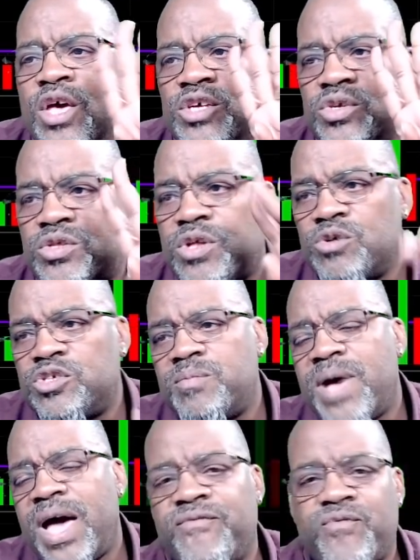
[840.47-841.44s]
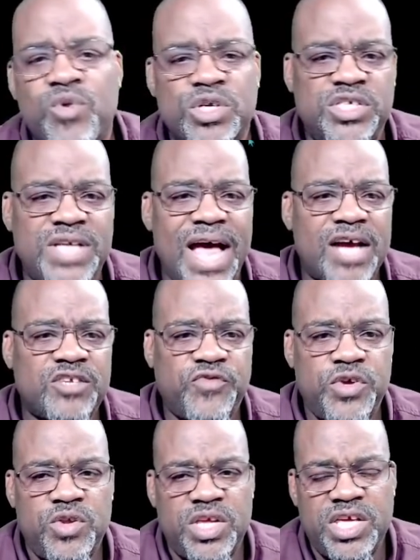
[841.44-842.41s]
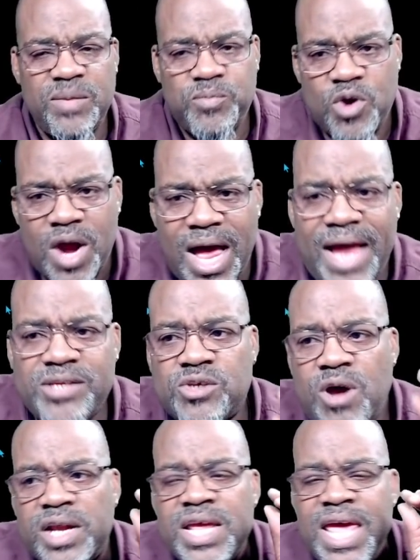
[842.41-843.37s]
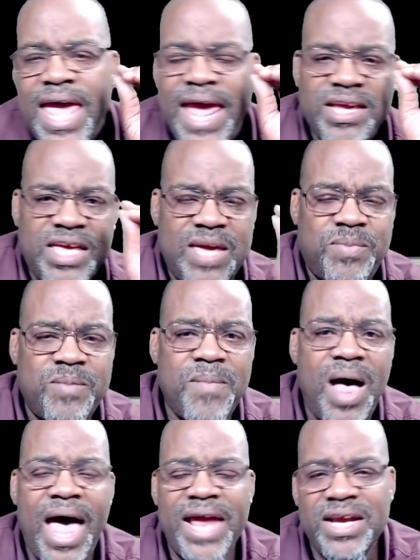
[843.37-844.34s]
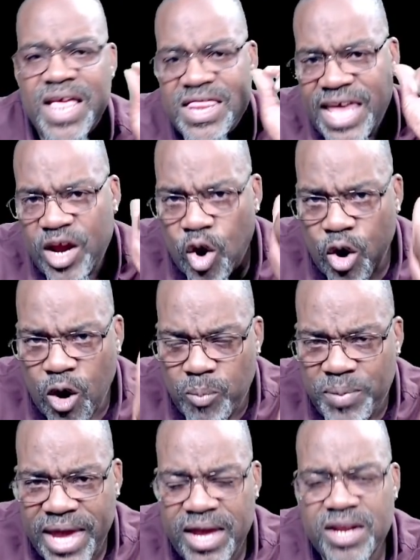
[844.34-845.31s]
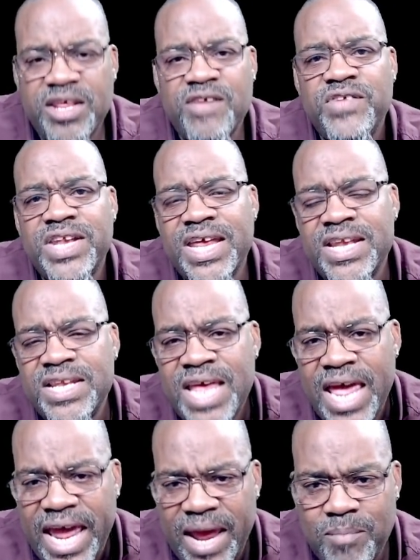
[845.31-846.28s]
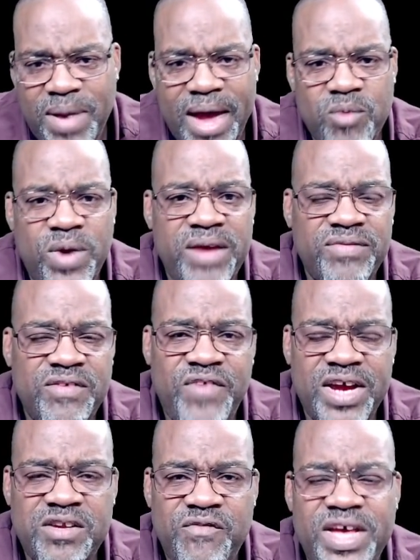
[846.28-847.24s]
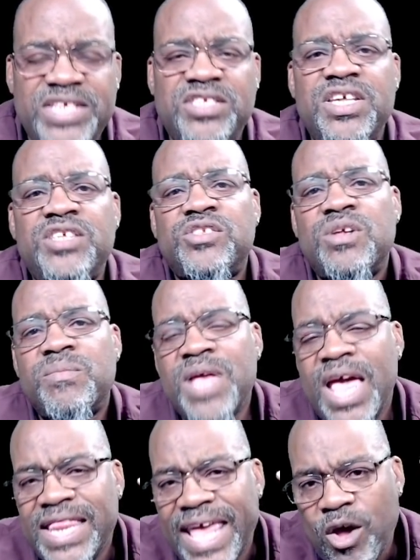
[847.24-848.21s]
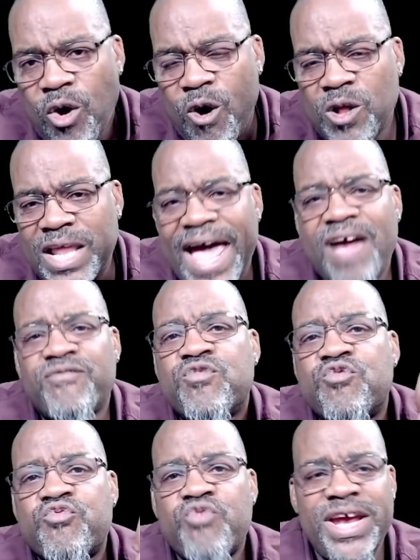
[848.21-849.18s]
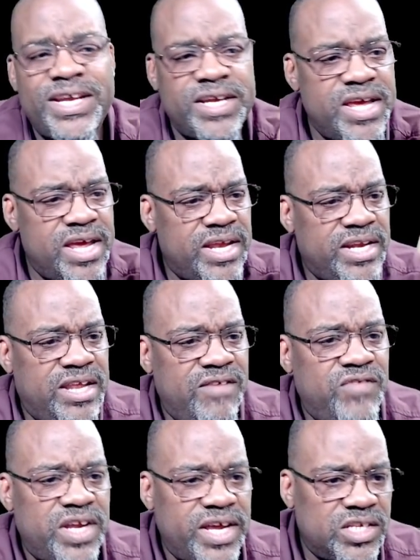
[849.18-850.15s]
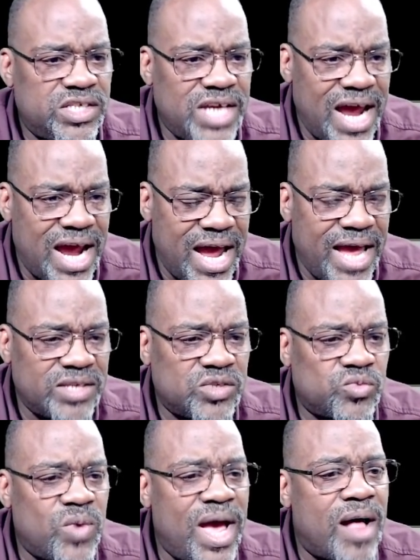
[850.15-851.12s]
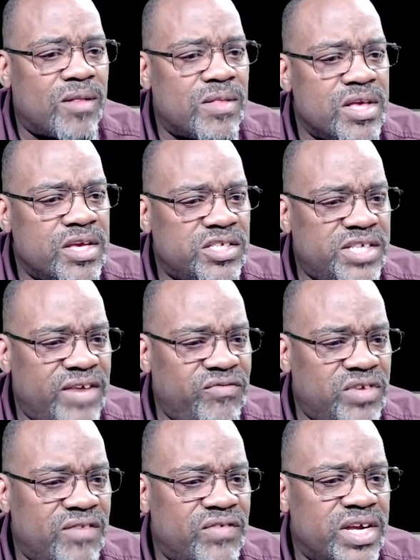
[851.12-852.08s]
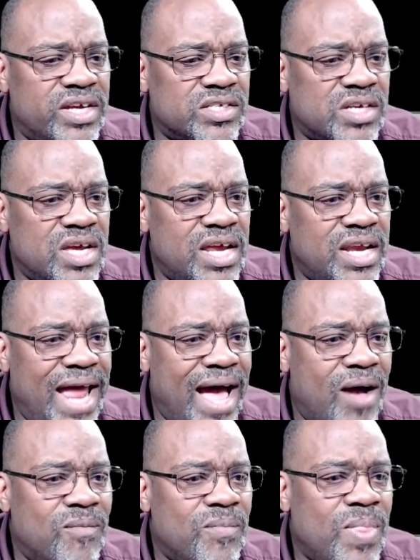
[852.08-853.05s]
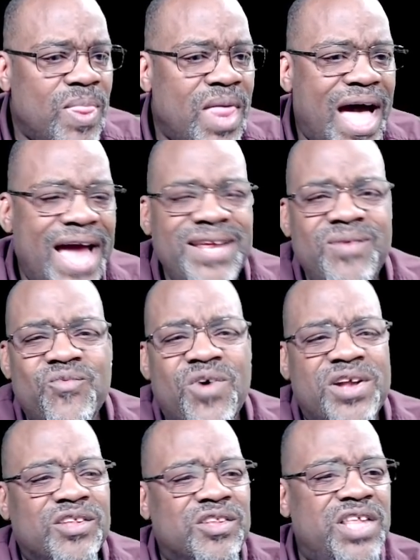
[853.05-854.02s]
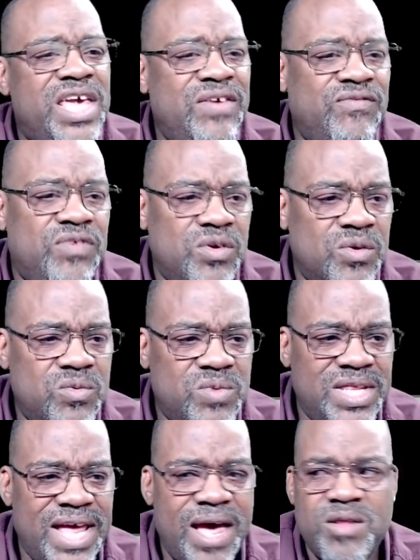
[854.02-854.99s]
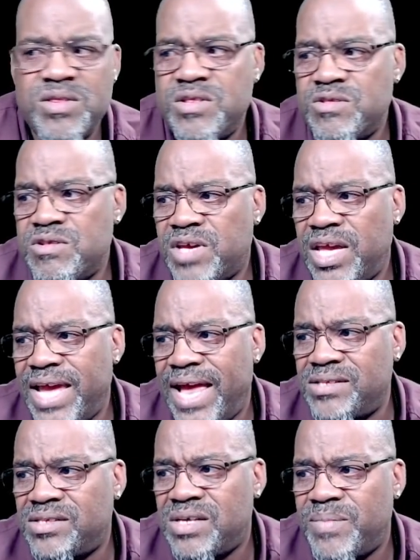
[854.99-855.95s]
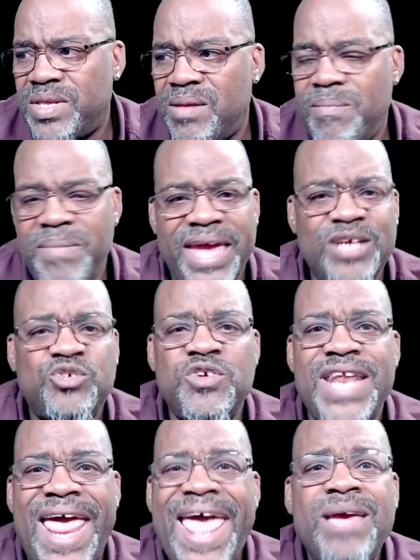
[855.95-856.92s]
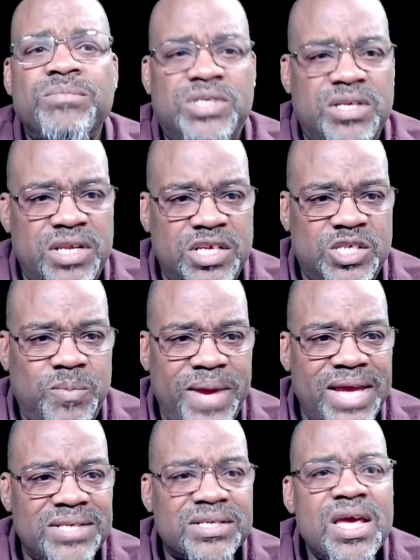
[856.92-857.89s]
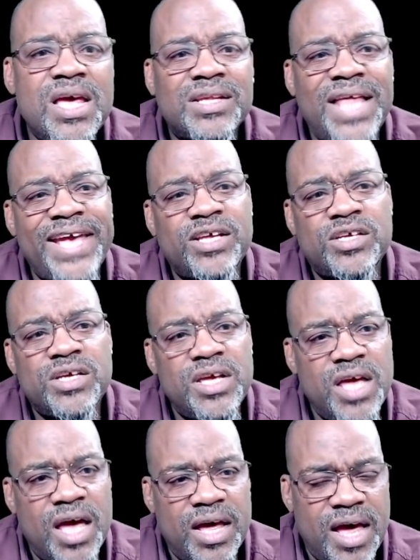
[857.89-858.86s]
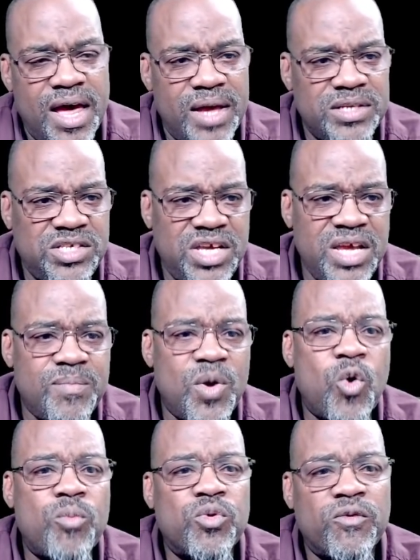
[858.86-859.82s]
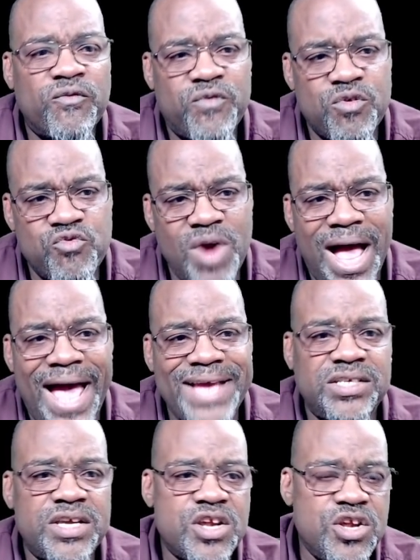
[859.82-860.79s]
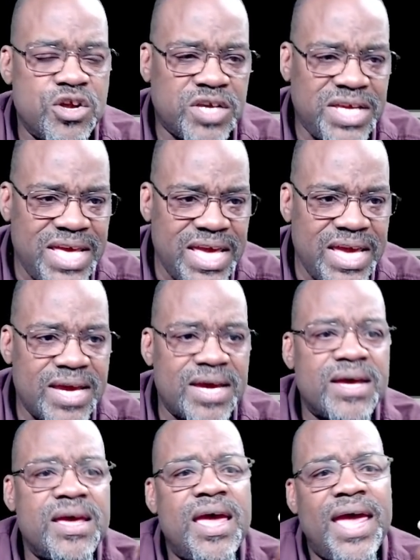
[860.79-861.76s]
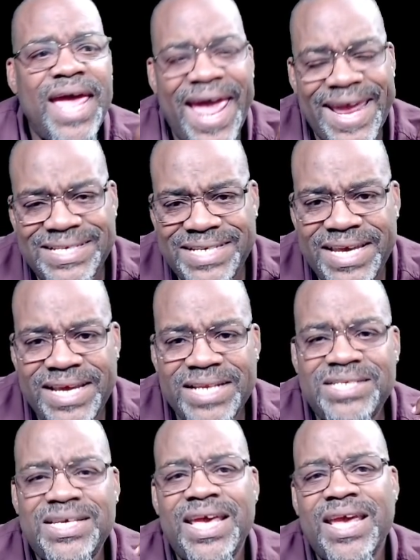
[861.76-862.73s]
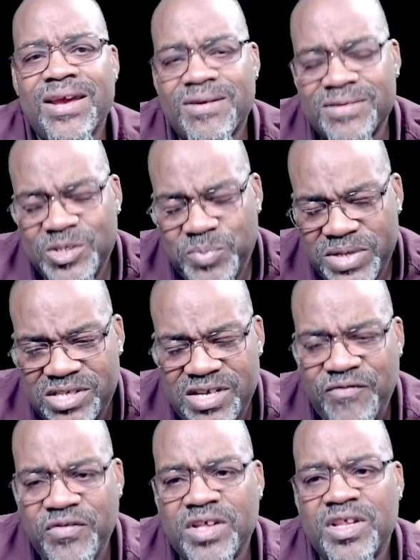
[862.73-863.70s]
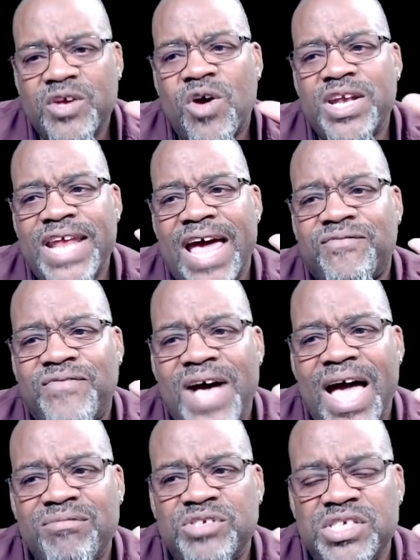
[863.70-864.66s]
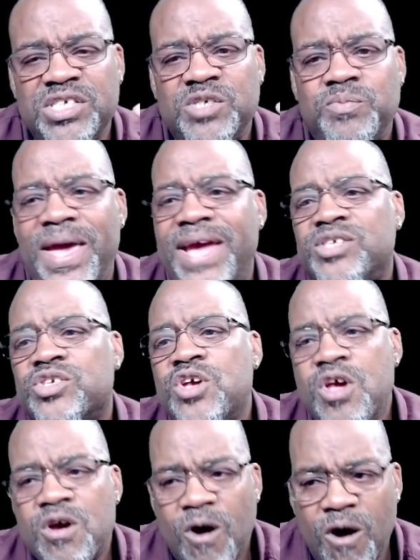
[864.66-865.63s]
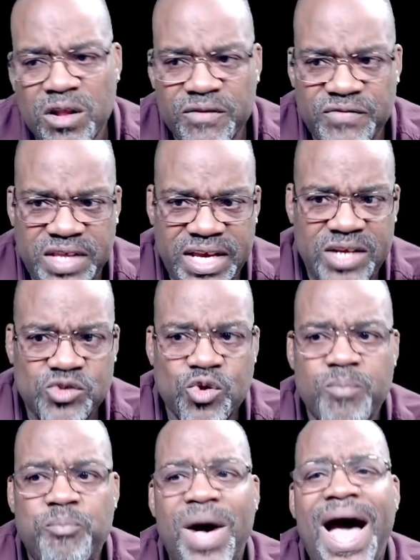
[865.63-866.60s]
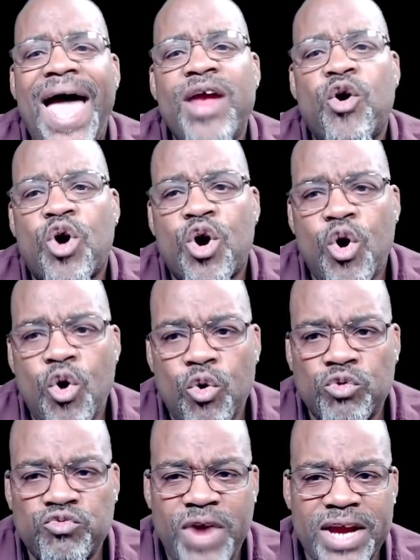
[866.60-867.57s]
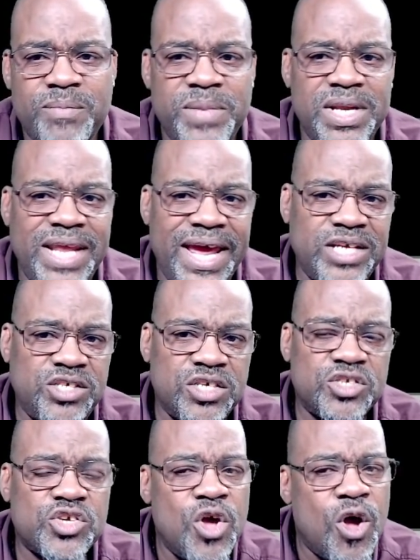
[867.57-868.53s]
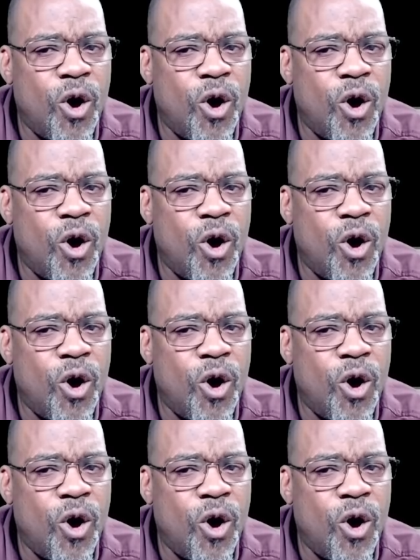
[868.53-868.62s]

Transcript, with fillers: So, those are four stocks for you to keep your eyes on and keep in mind. They all pay a dividend, and by way of the Vest system, they all have great dividends as well, safe dividends. Now, I didn't want to leave you without looking at some of the major names in this space, like uh, T-Mobile, Verizon, Nokia, AT&T, or specifically on that 5G space. All of these are buy or hold recommendations.